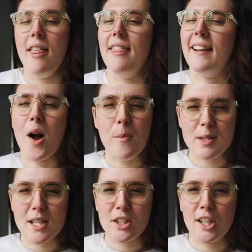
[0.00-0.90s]
the
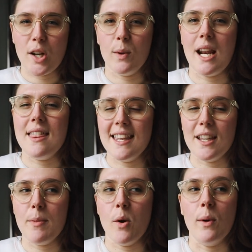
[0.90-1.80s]
composition and what I
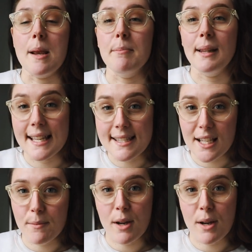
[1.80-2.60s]
think about when I'm placing